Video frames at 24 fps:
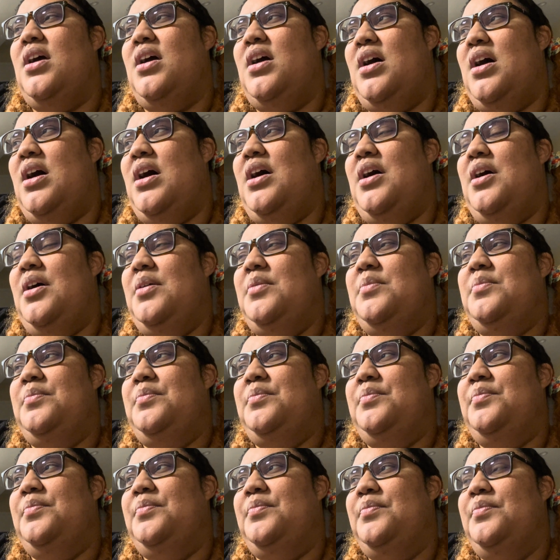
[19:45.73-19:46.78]

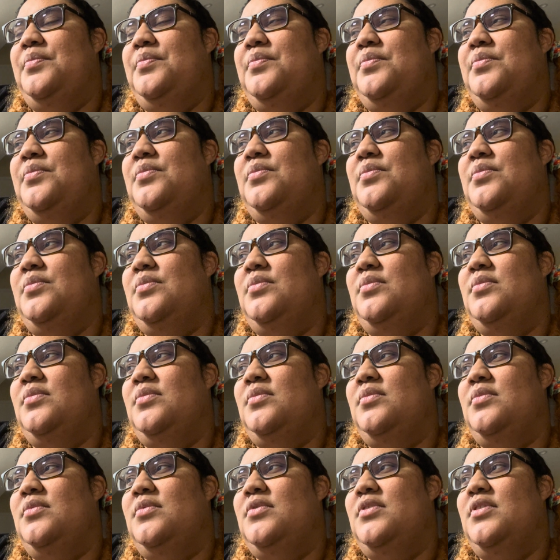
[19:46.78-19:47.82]
um
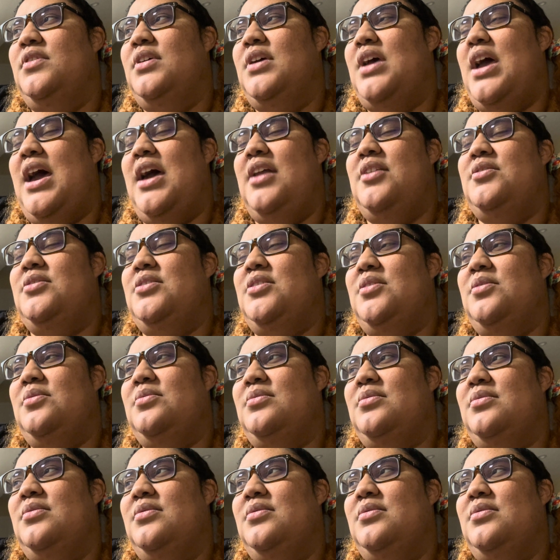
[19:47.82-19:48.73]
I don't know.